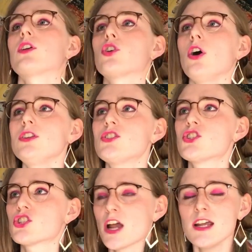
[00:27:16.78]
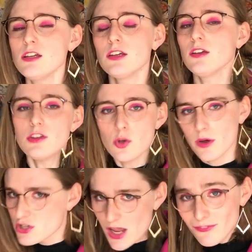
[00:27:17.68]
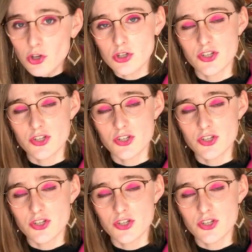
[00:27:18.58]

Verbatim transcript: God's sake, you are never gonna